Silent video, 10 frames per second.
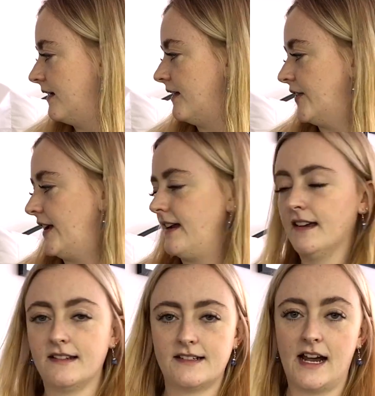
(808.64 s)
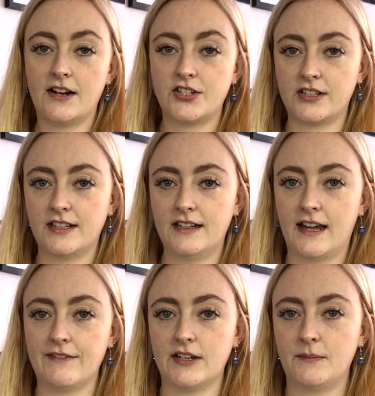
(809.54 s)
the dark chocolate
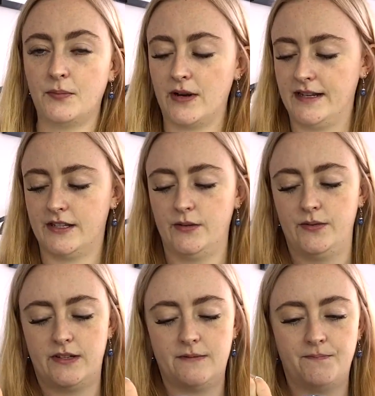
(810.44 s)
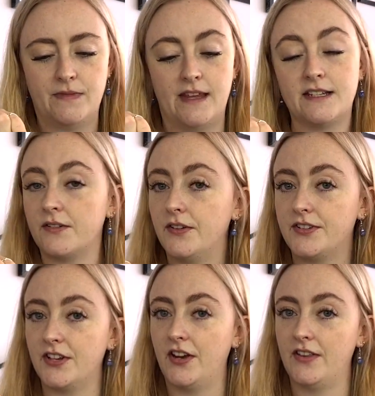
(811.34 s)
covered pretzels. These are
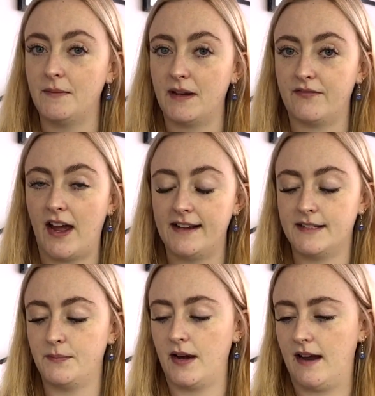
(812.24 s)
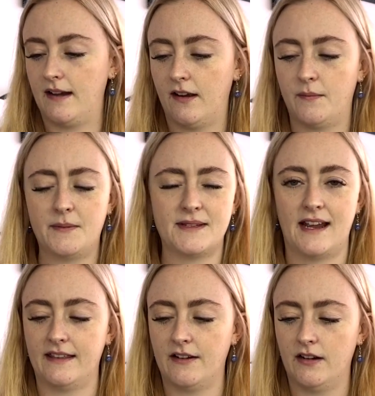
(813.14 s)
also the McBites brand. I hope I'm
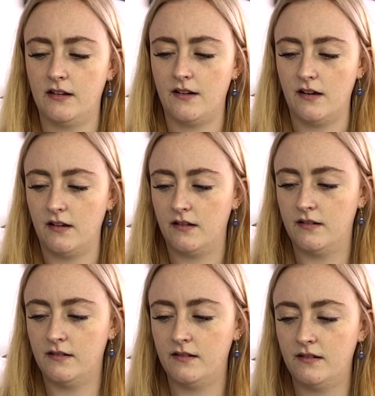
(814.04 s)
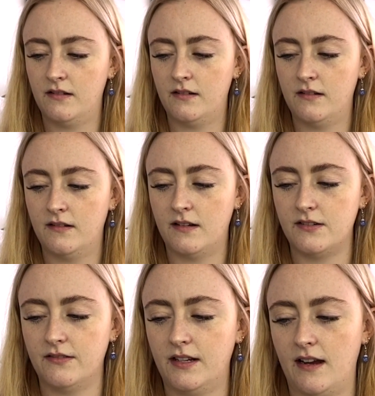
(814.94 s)
saying that right. Oh,
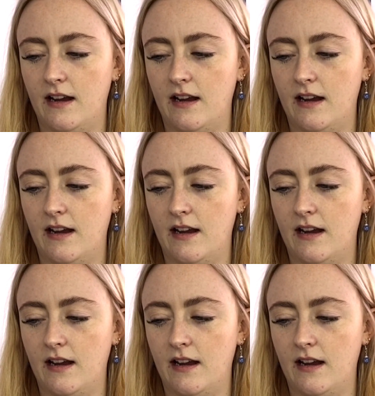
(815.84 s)
don't think I